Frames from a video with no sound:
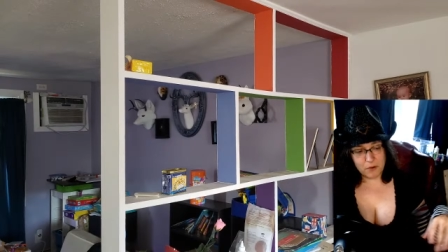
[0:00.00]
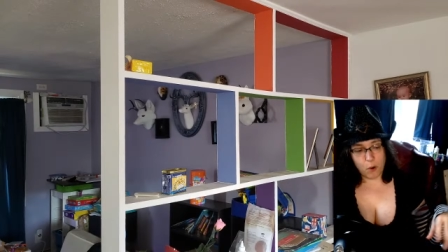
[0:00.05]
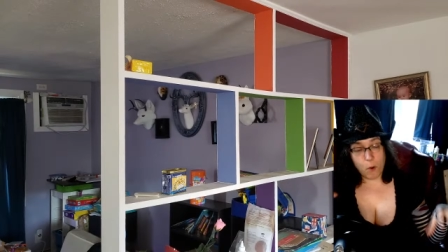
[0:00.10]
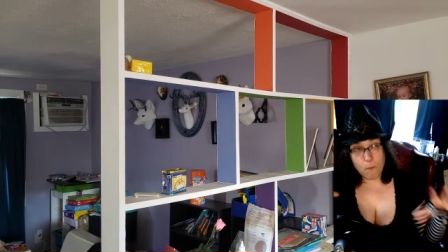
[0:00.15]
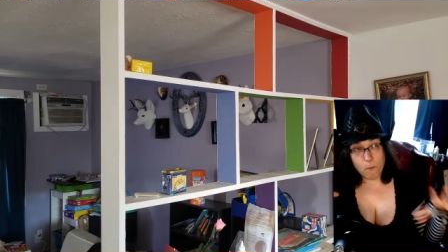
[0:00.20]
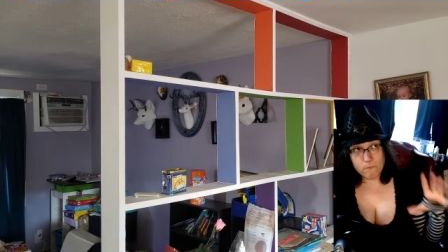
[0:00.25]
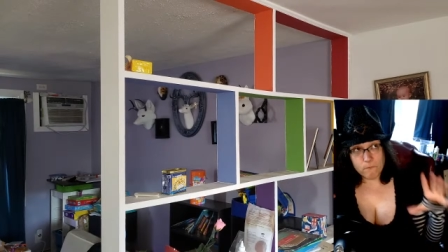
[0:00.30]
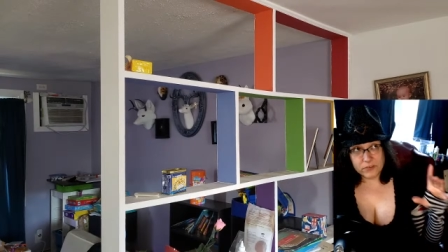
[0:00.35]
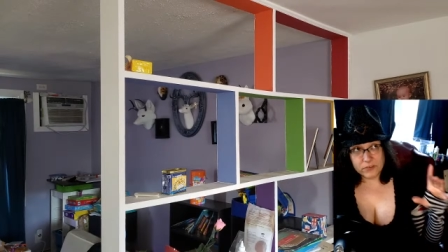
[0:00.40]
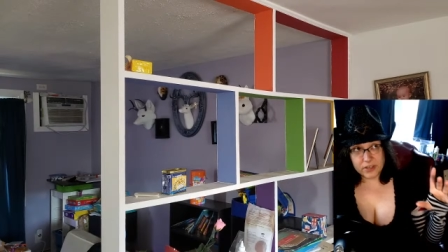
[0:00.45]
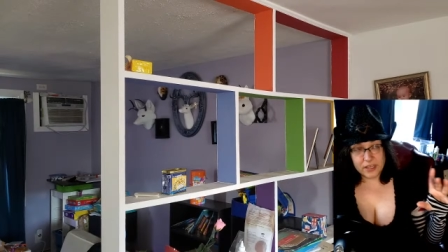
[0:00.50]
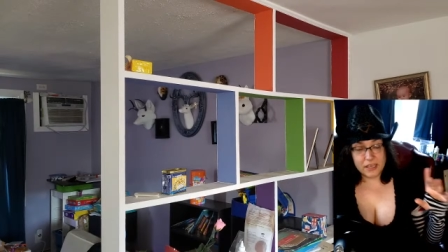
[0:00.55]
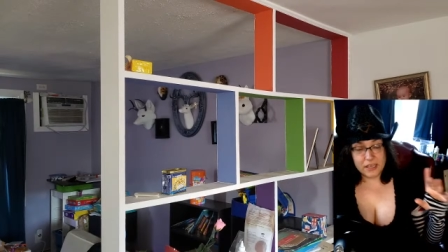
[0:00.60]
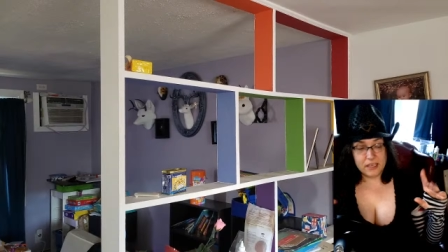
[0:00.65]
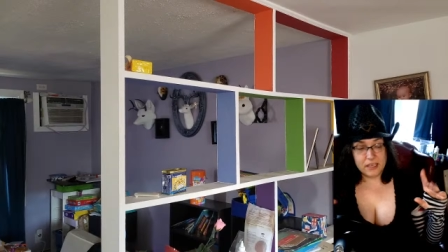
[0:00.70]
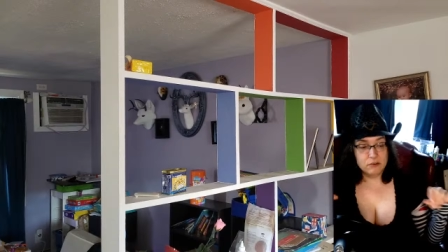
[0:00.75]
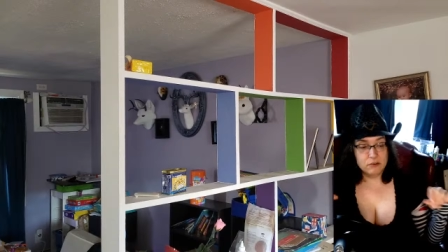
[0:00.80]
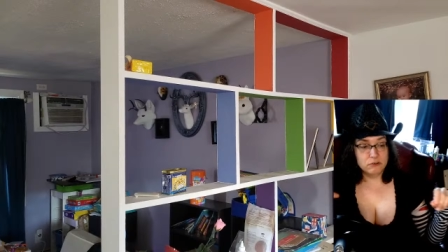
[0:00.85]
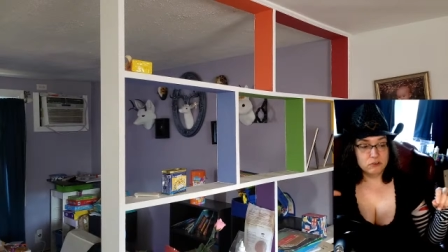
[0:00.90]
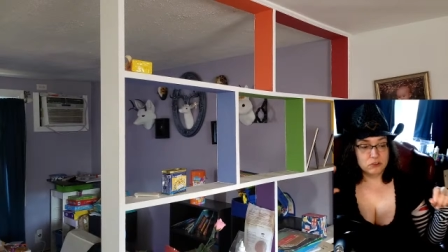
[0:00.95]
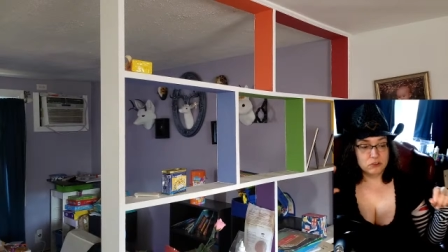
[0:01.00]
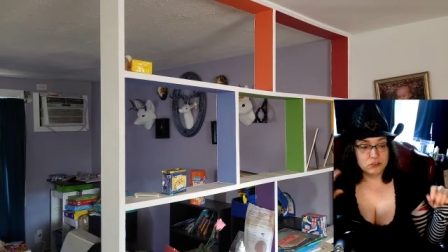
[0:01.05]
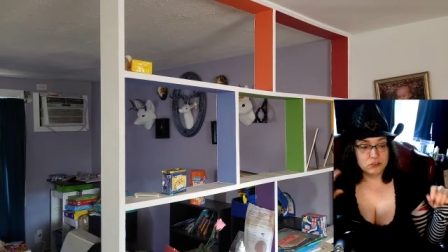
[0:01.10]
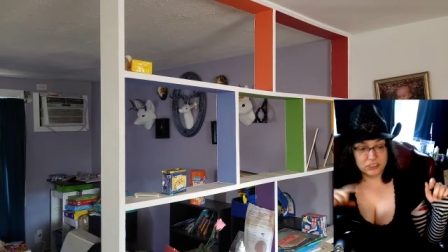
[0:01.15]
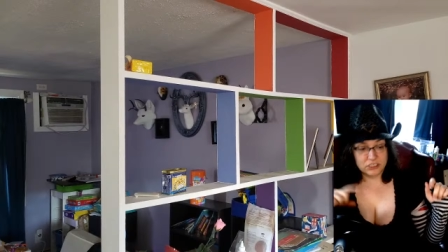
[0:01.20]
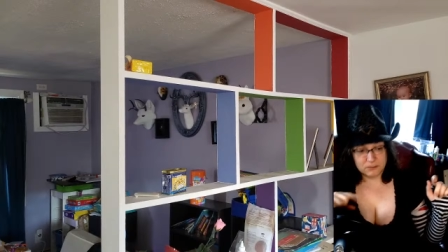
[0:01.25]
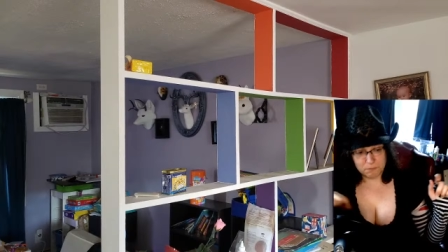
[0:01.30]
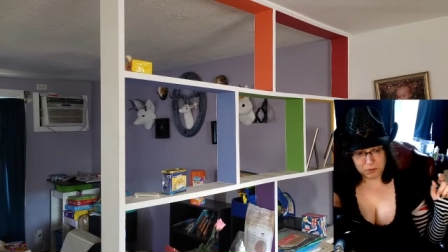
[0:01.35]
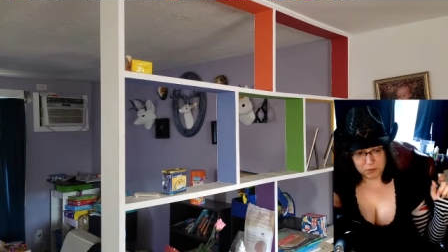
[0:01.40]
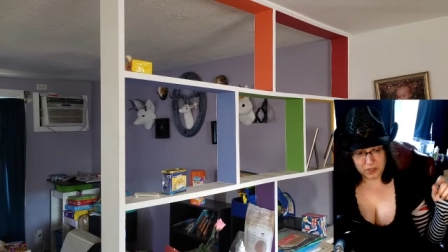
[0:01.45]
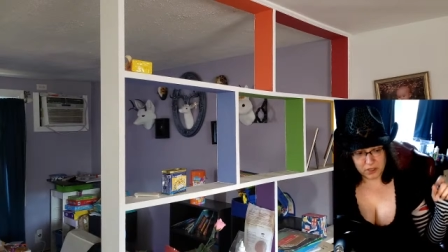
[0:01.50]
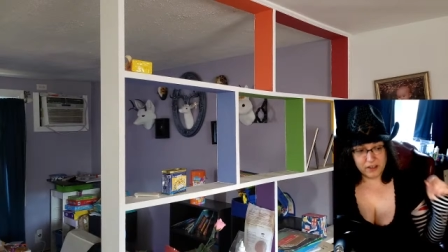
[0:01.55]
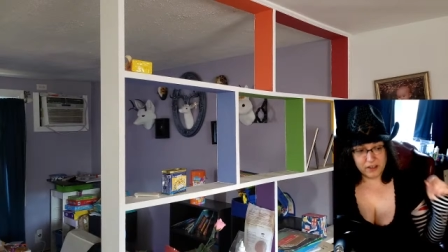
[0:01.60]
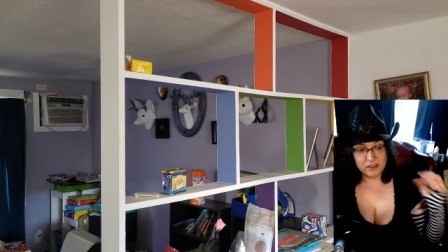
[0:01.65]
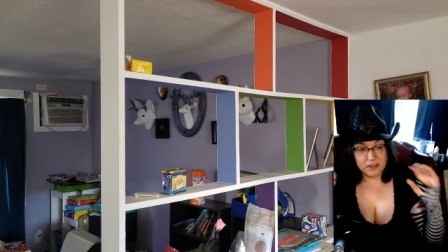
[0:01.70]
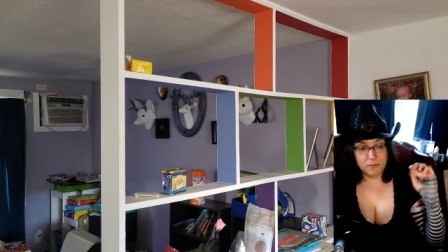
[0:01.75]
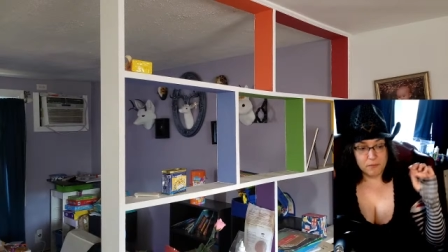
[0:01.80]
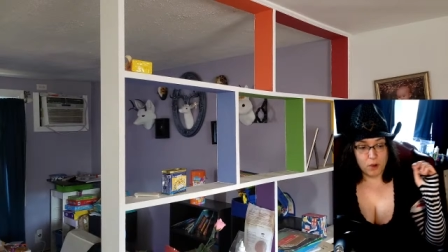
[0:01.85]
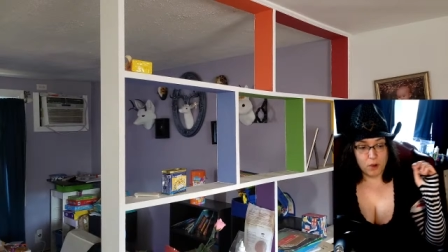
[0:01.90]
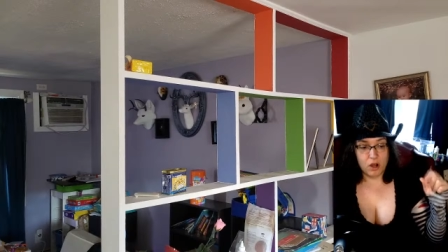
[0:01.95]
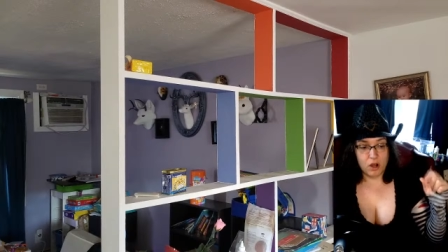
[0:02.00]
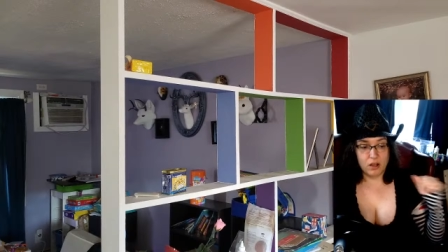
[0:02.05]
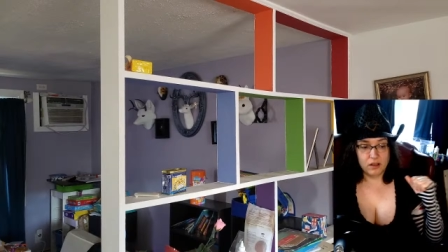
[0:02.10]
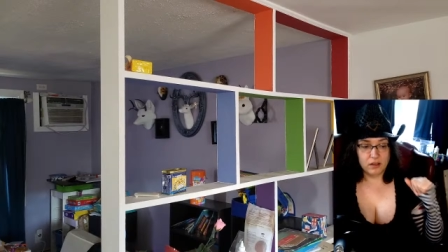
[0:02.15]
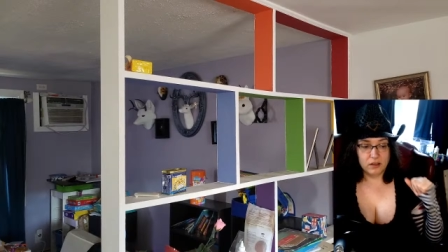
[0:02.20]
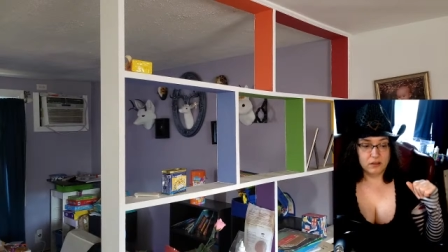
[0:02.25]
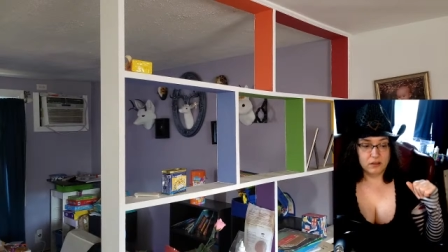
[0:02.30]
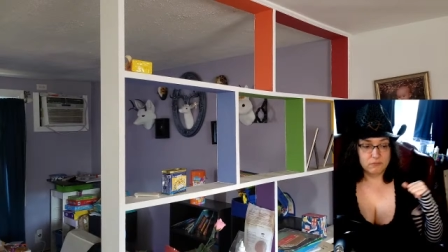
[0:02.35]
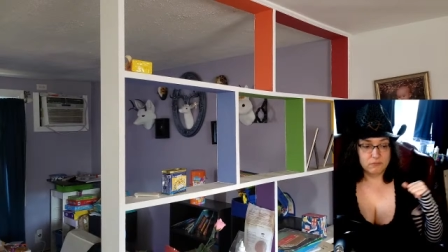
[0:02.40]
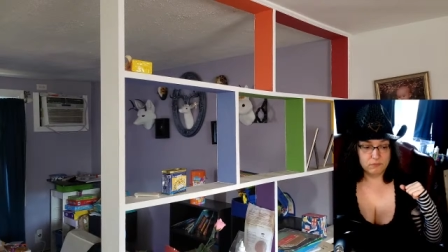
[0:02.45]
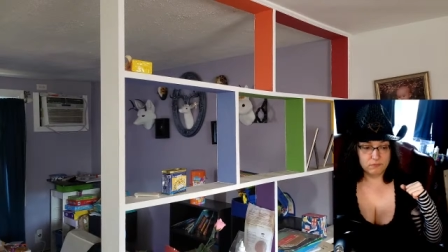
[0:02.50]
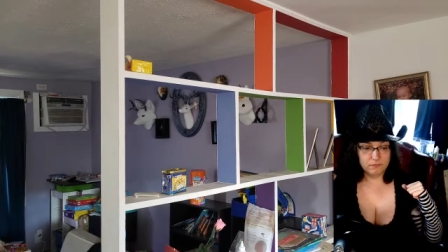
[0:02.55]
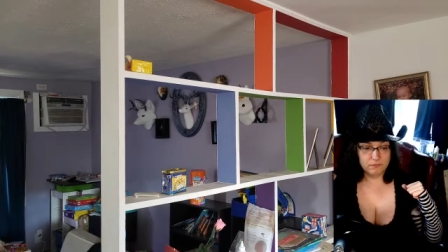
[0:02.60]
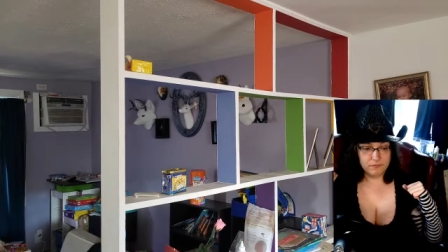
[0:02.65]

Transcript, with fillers: hopefully, use just plug them all